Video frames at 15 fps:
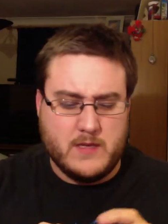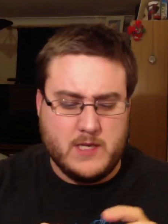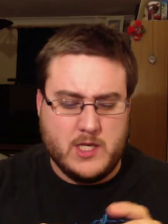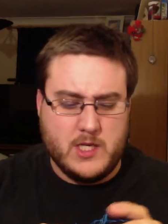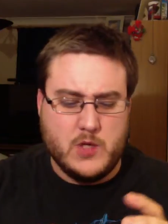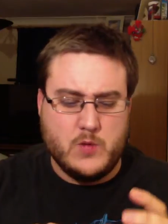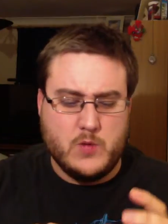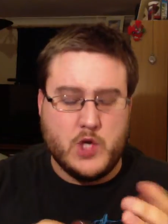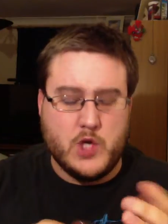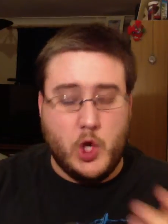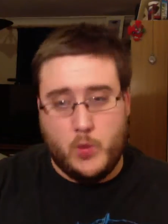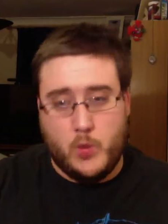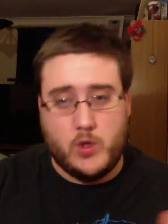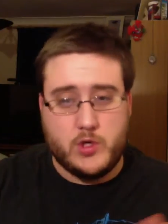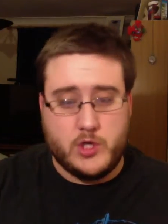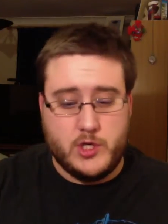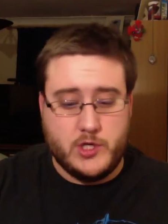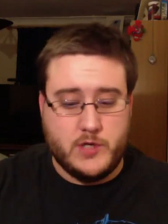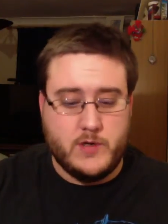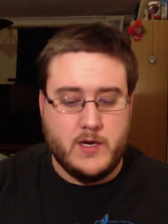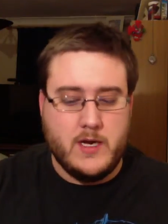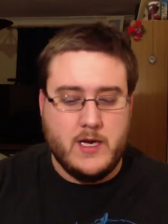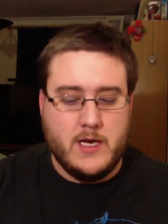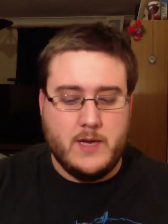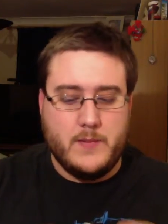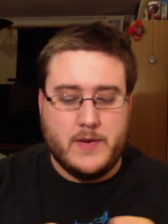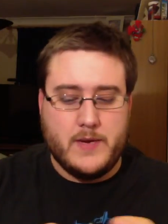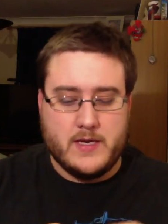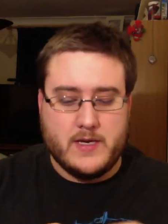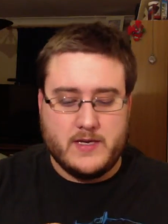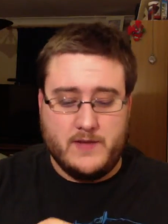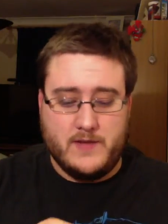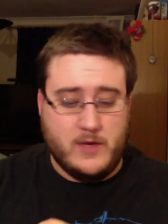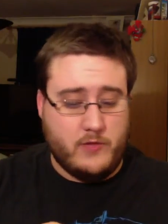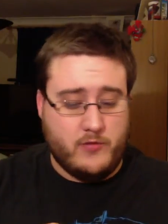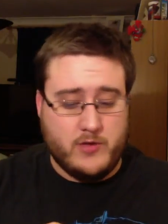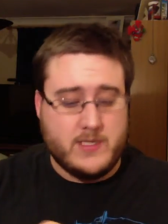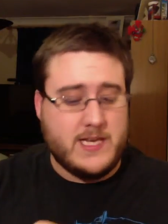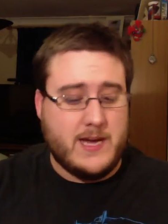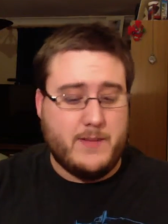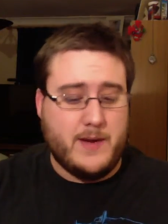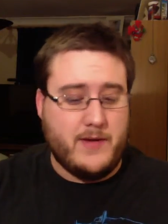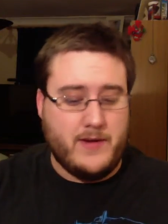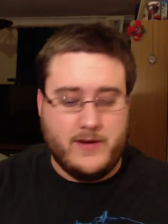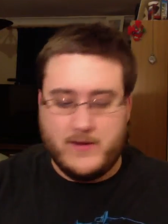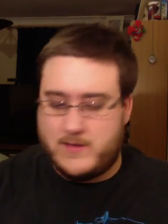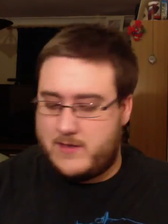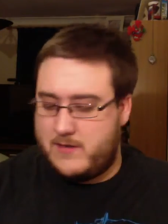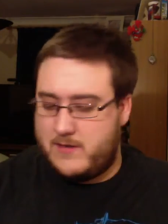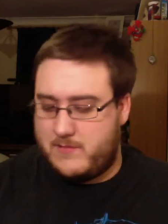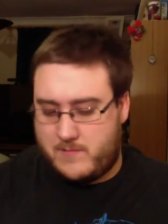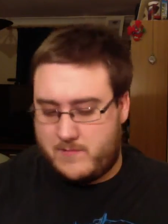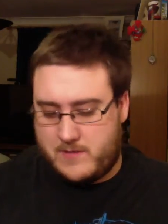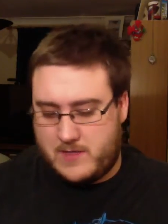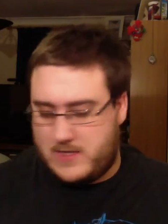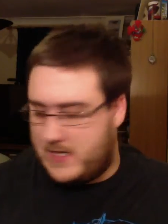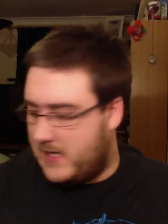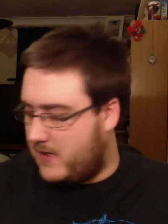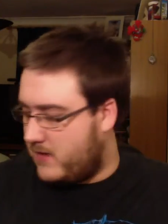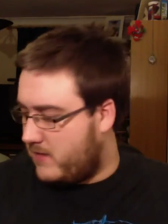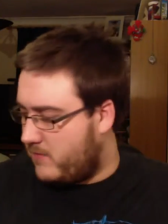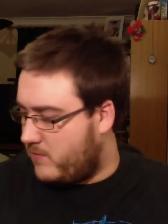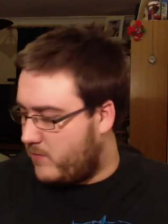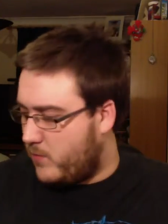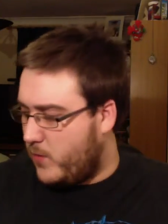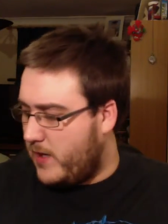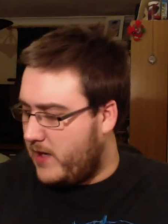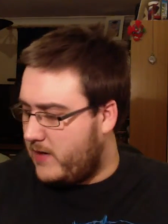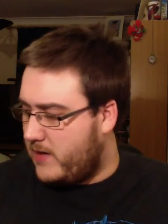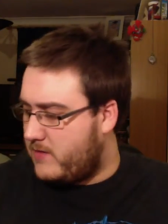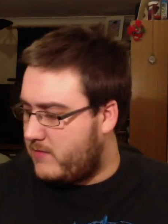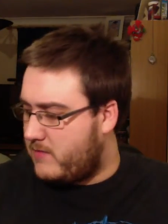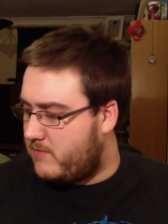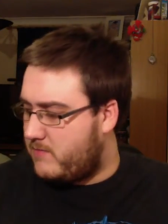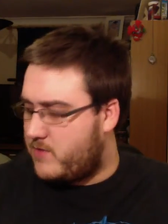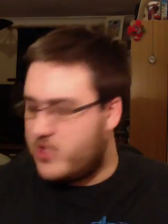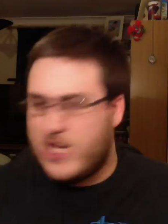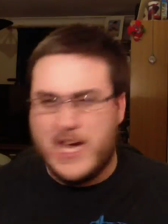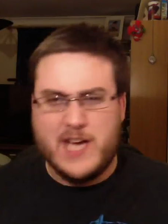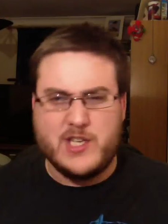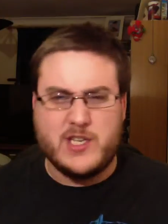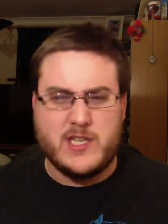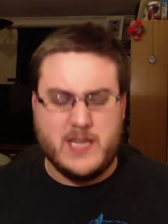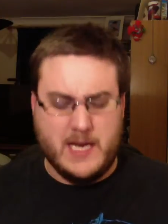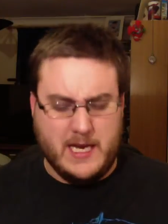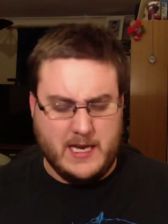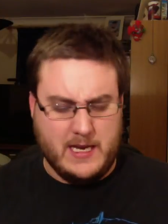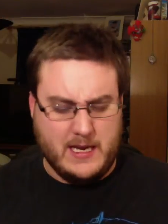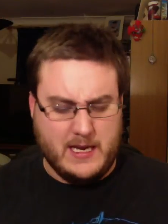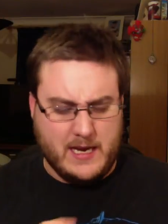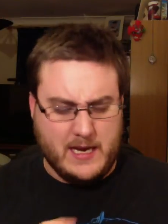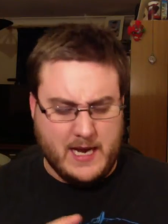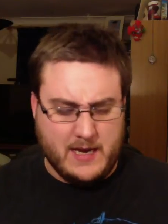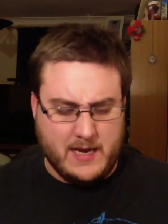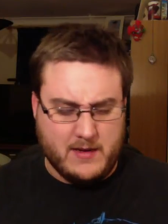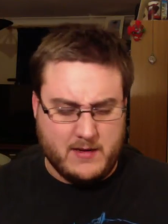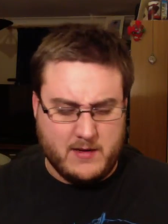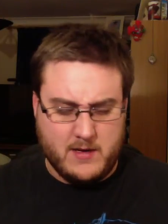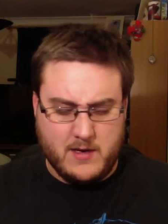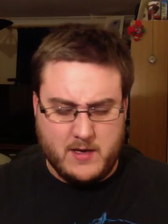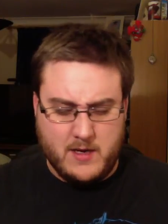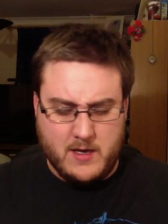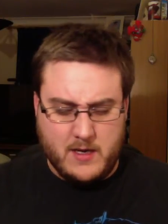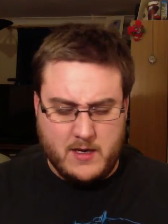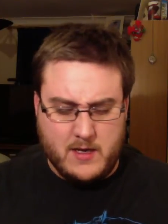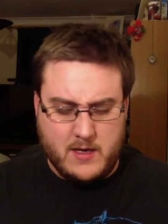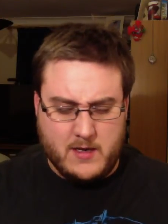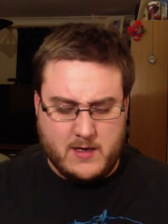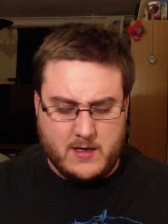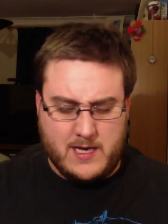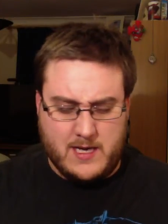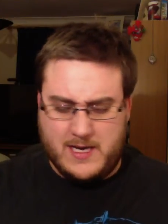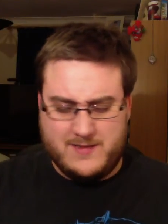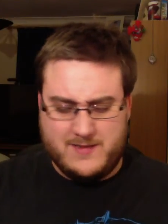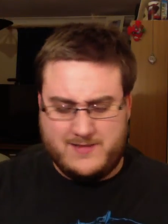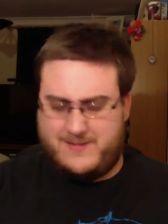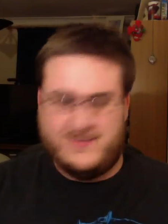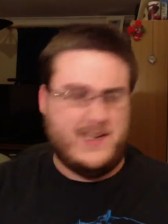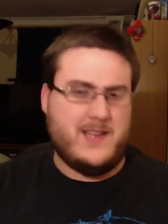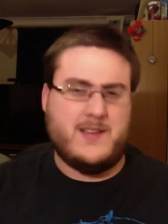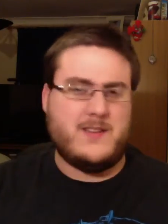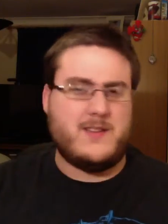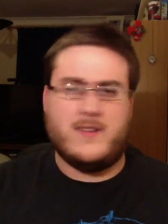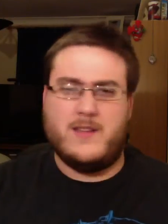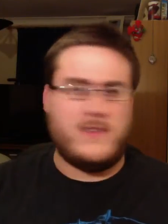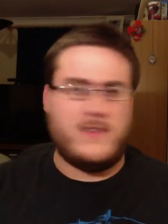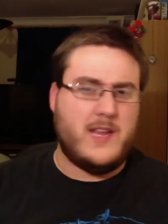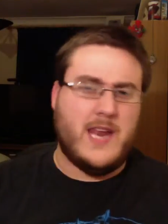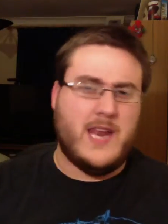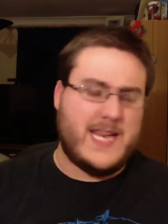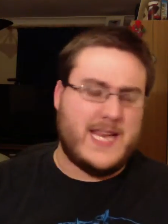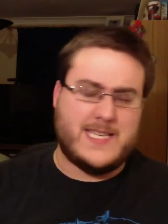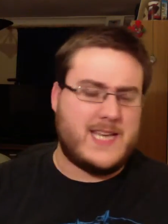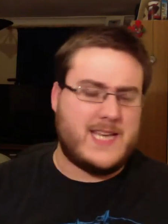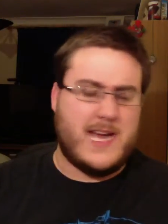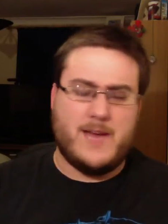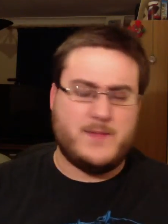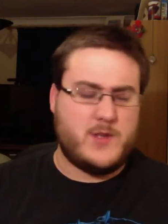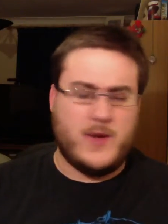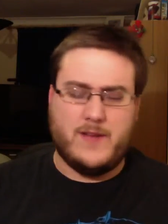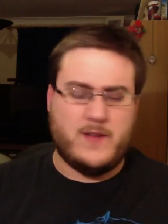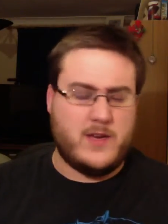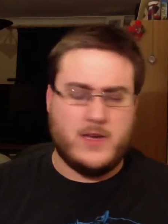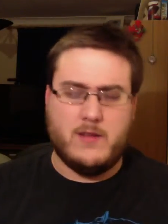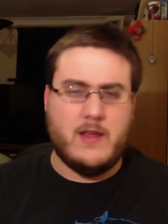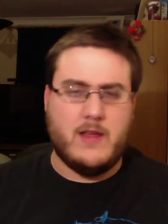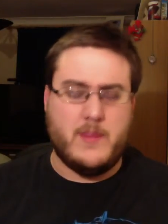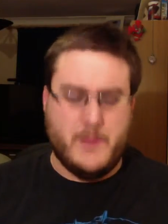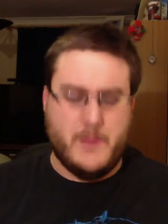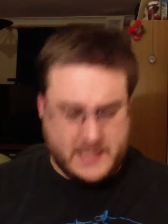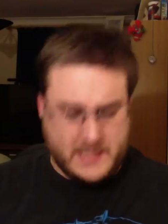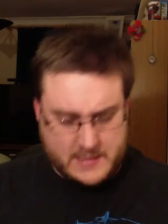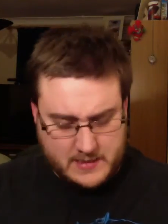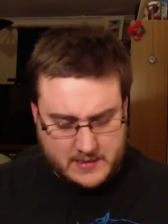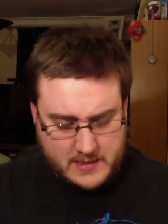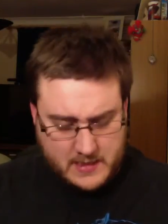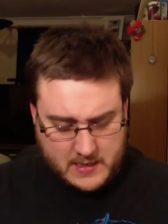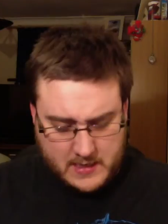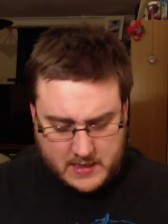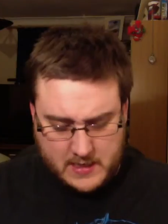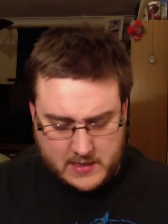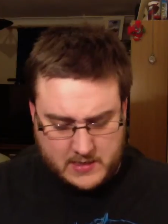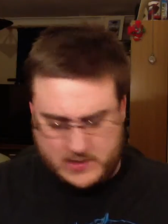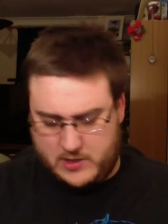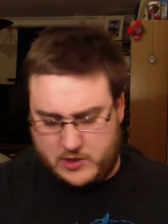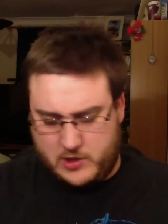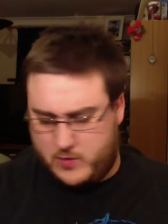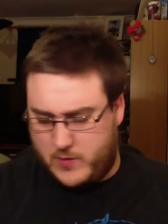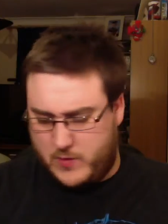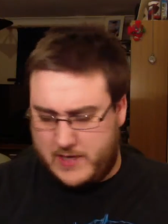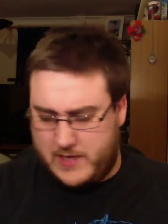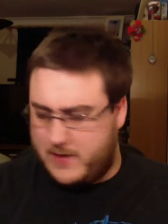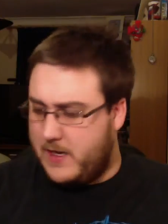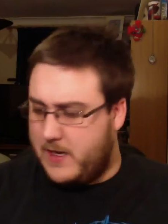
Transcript: that you don't want to do, because if it runs out of battery, you've got to stick the weird charger thing in it again, and the less times you have to do that, the better, because it's just weird.